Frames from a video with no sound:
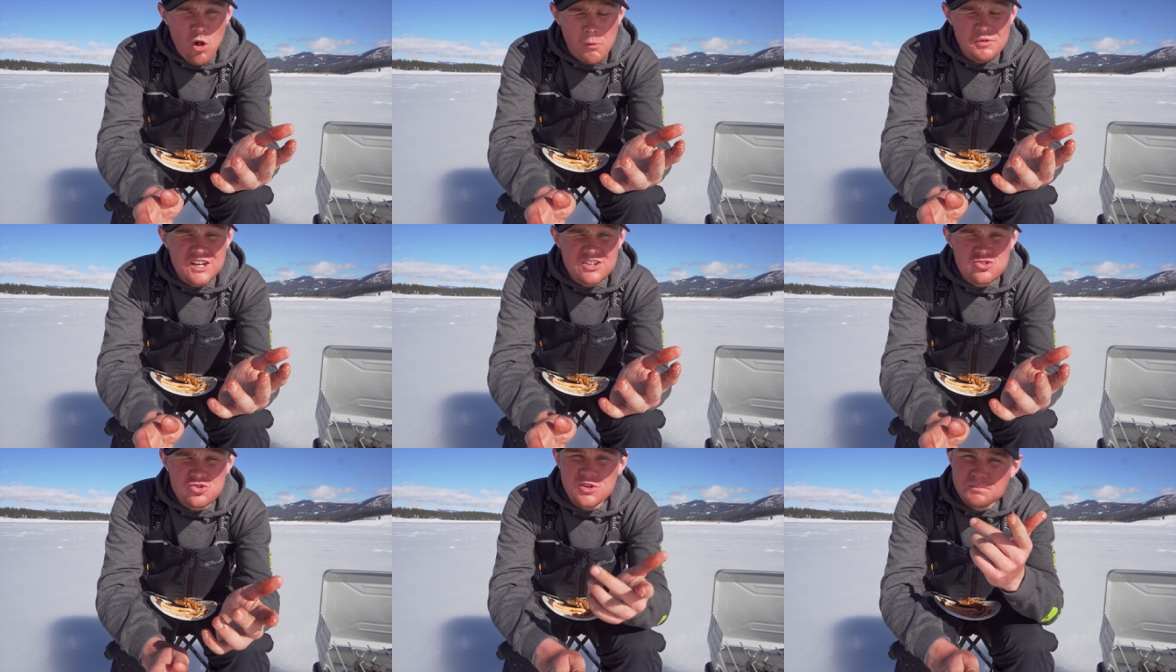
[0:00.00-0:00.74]
hope you
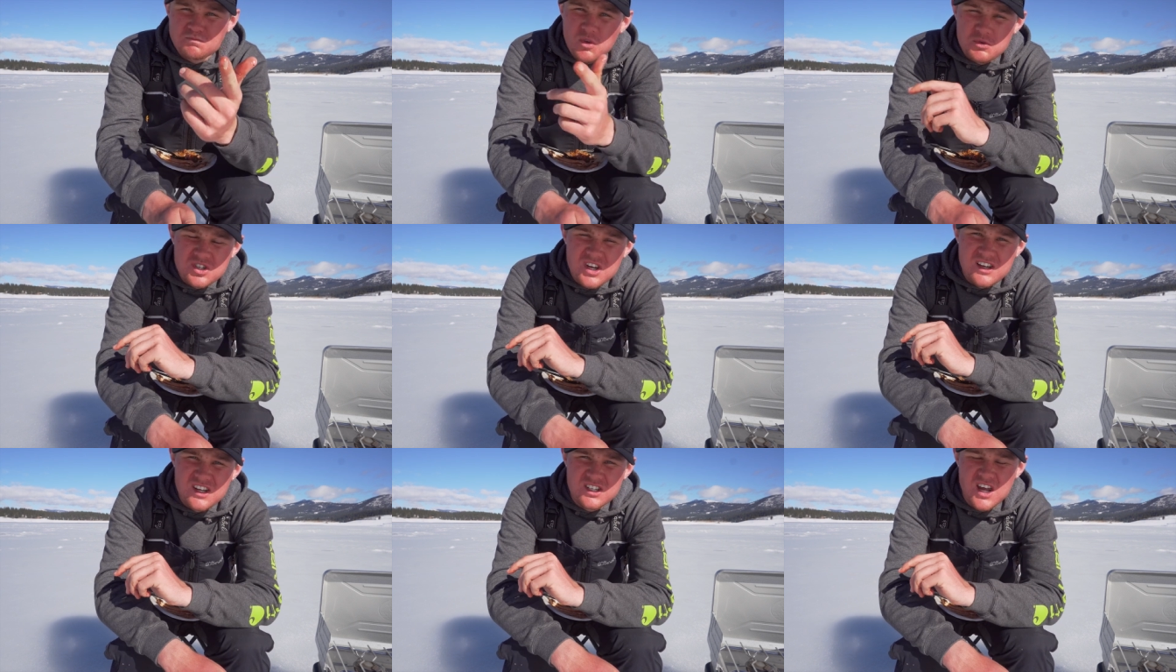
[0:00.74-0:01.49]
guys enjoyed. We'll see
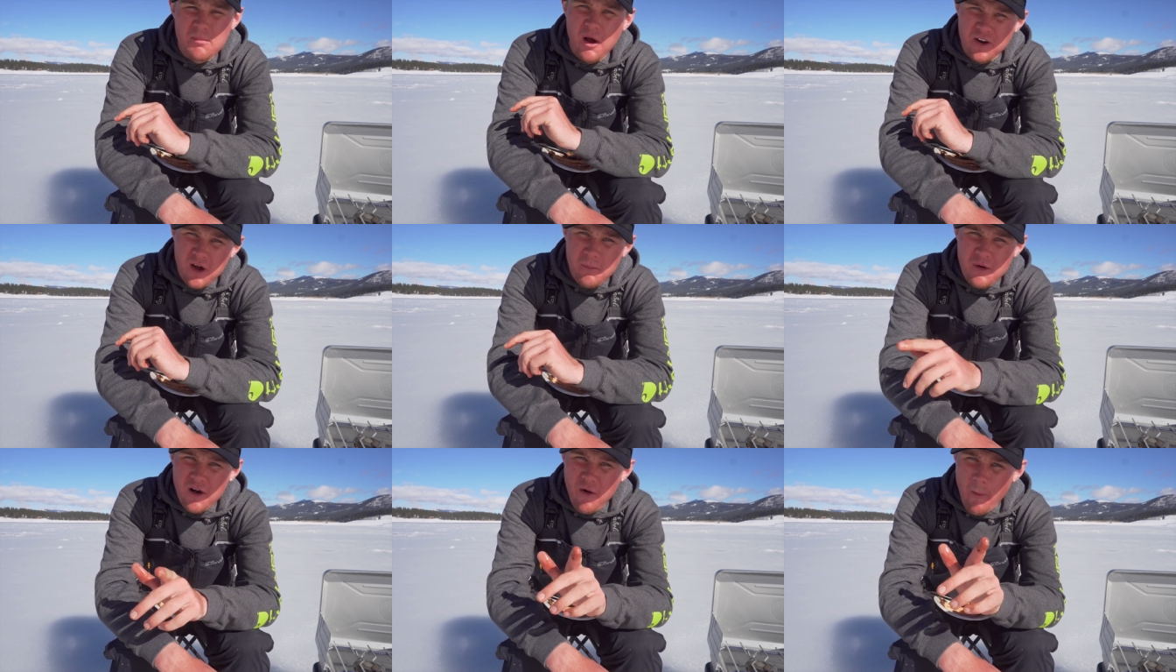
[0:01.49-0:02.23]
you guys next time on
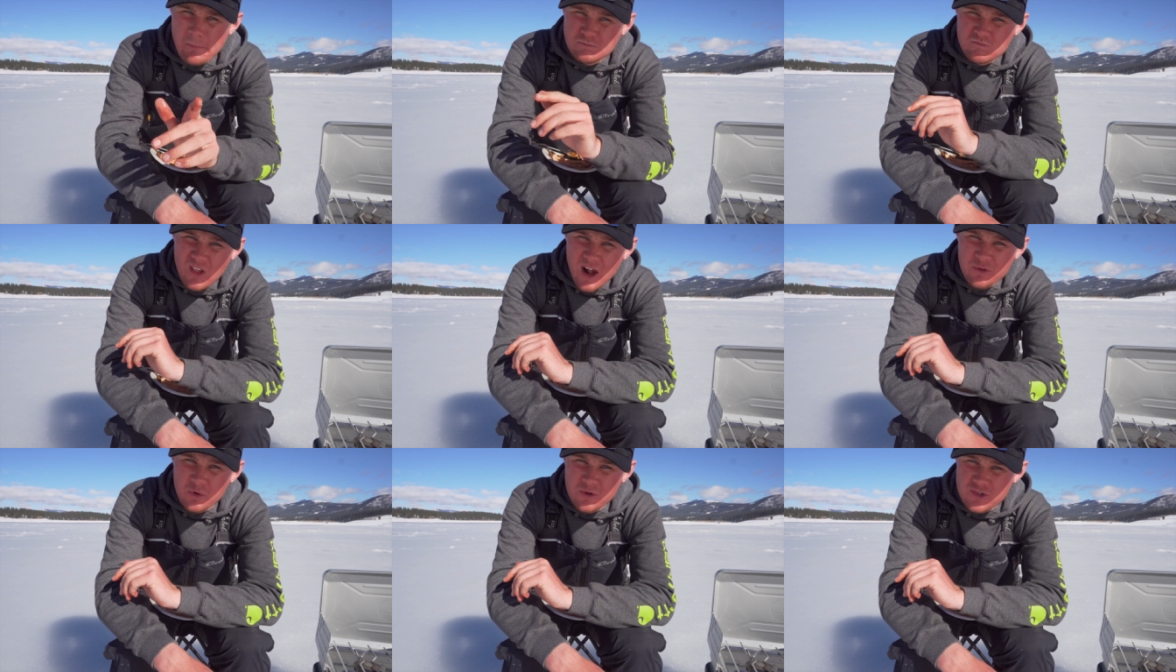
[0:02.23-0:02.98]
Humbug
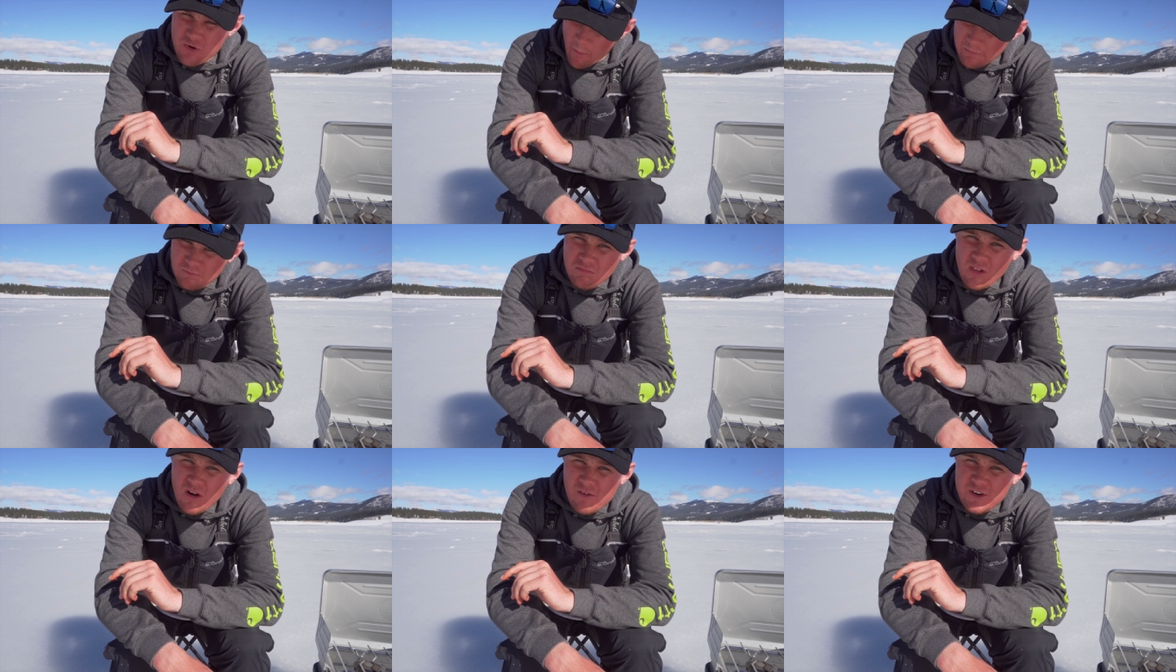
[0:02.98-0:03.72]
Outdoors
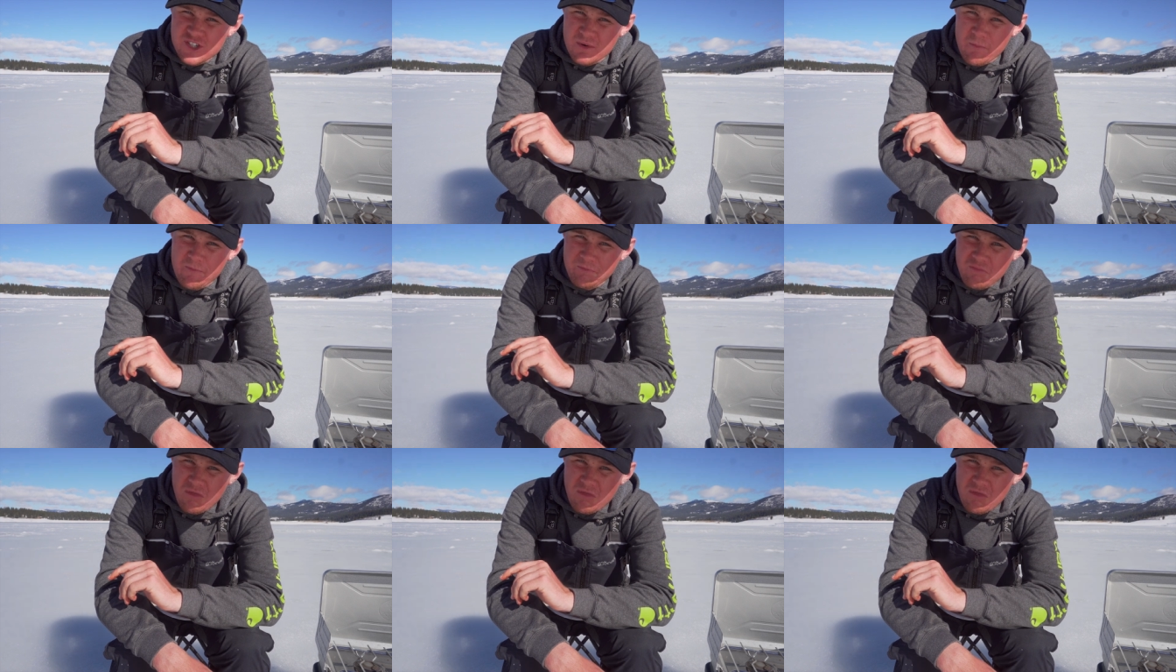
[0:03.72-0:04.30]
Fishing.